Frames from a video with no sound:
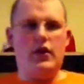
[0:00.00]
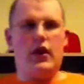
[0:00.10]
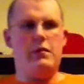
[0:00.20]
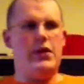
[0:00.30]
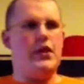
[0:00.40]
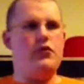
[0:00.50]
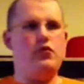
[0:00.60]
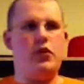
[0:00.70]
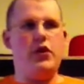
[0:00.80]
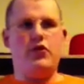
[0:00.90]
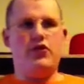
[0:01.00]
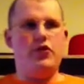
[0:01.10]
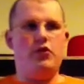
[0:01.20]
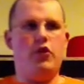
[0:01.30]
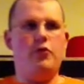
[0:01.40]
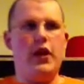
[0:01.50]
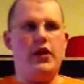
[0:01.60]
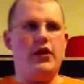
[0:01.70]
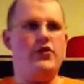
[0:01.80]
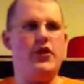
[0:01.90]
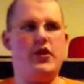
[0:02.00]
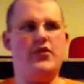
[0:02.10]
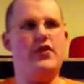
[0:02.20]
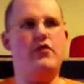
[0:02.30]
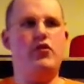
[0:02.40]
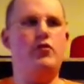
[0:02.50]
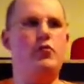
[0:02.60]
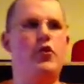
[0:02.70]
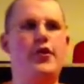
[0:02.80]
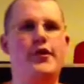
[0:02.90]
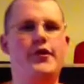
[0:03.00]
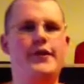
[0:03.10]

I mean, like 20 or so grown men against like a 7-year-old boy.